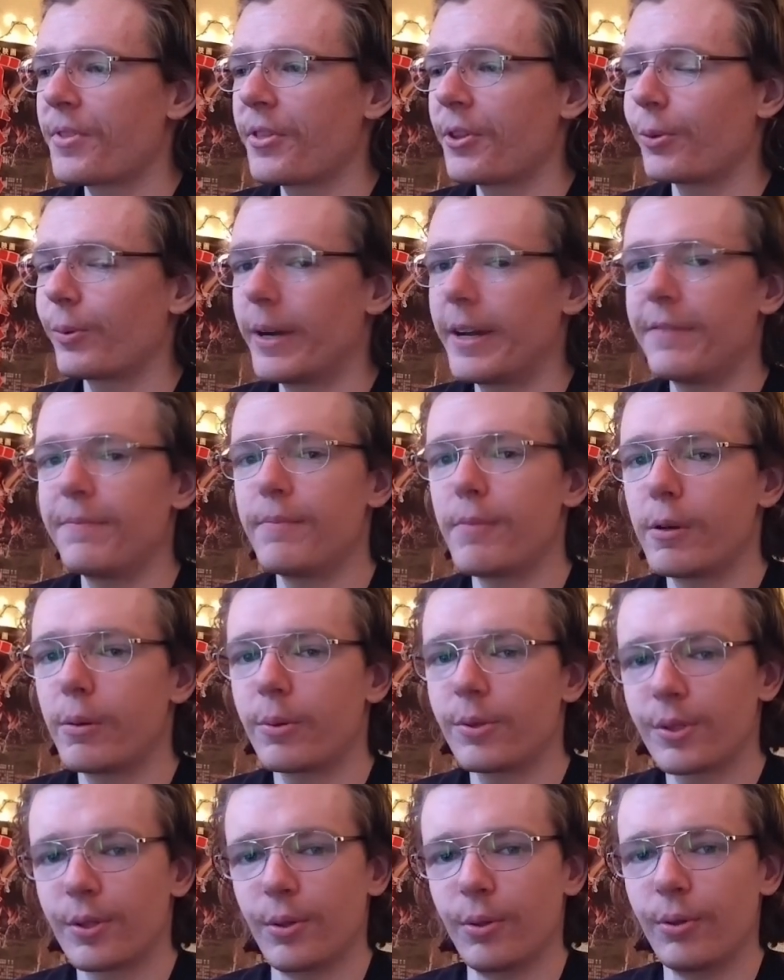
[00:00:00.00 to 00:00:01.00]
The Raven
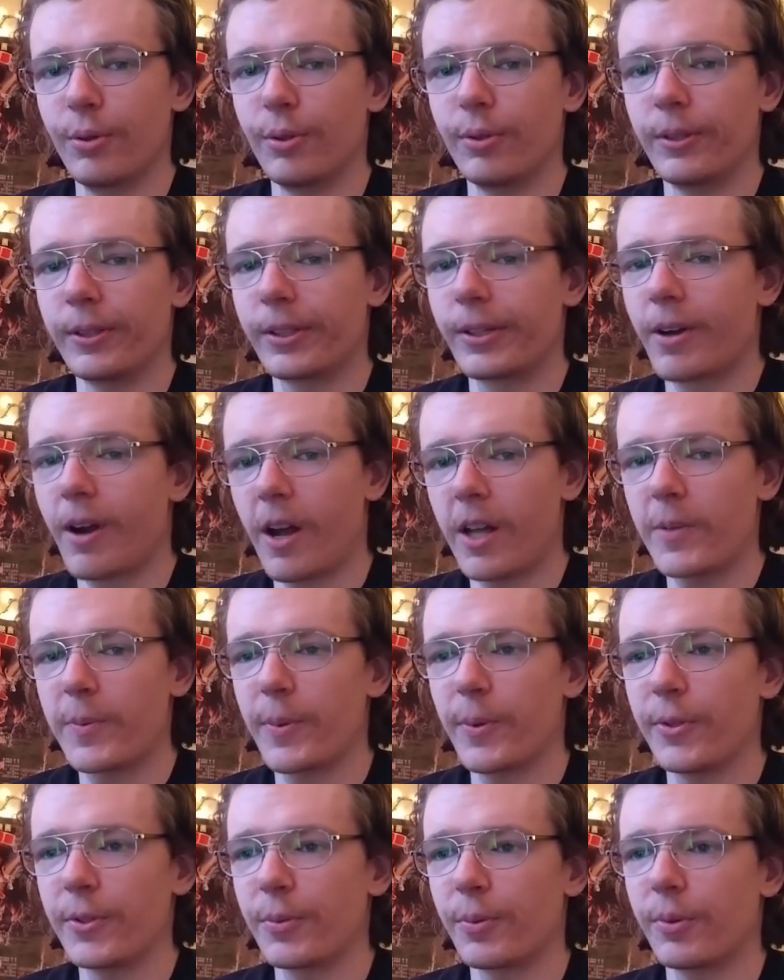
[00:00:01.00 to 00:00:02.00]
mode was cool. The
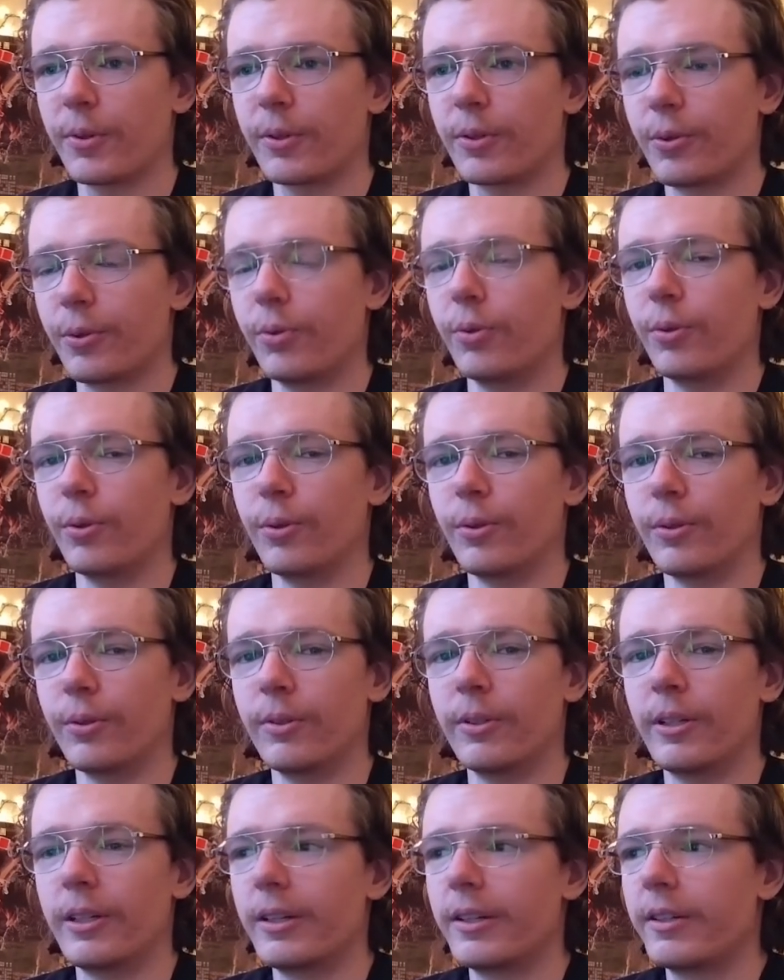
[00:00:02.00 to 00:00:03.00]
crossbows were
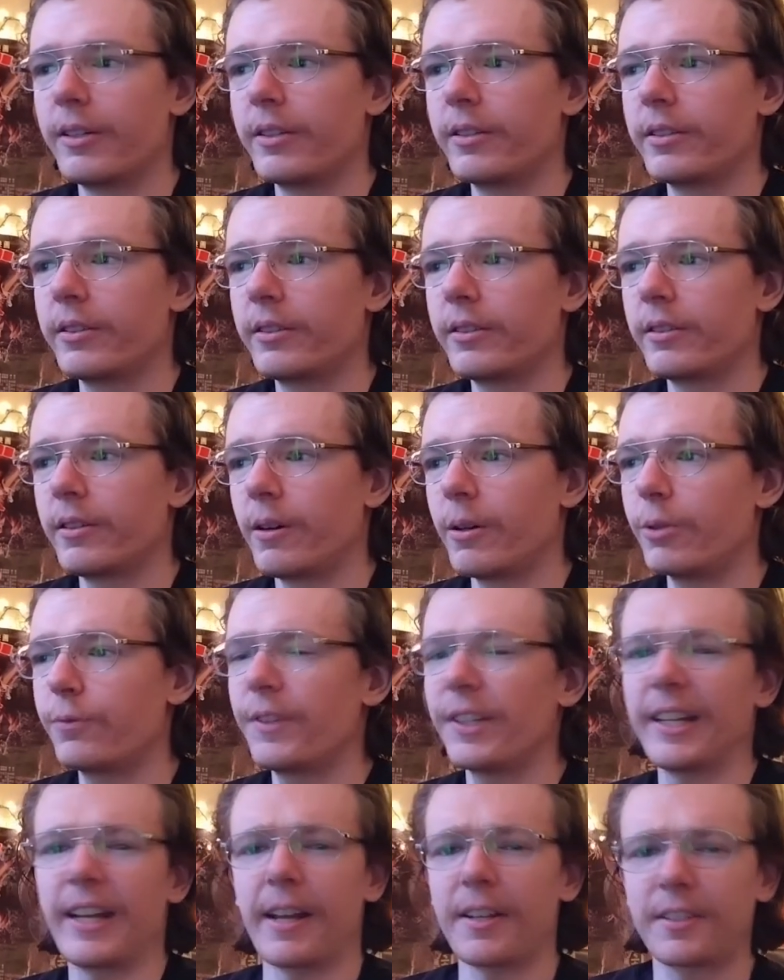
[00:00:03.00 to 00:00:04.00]
cool. All
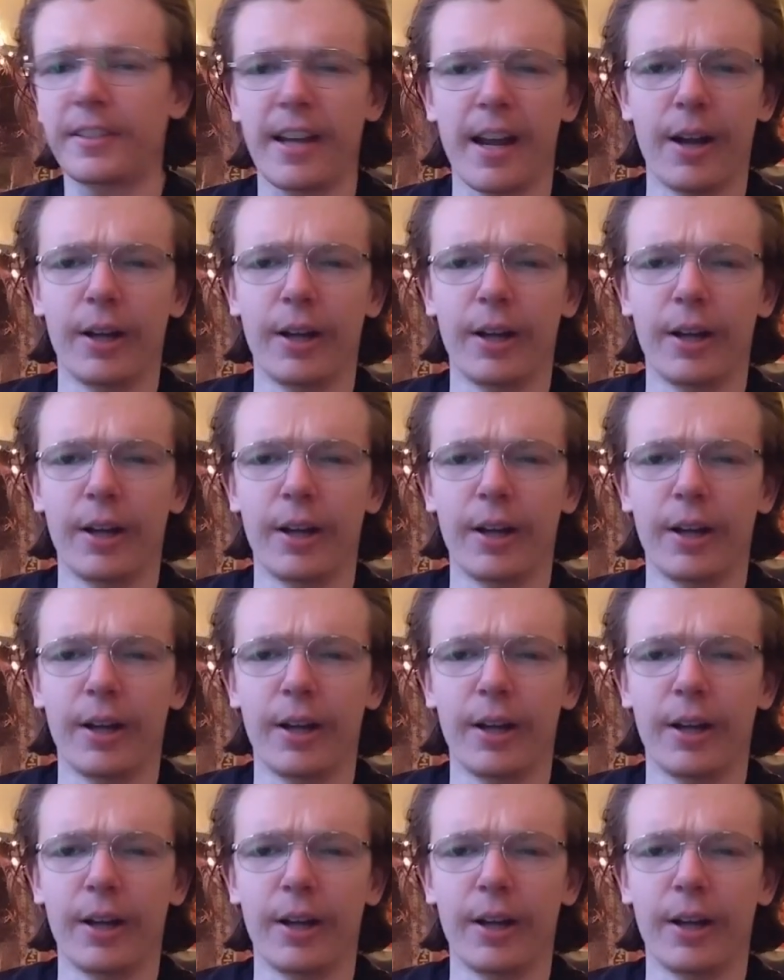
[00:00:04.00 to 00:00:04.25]
of the guest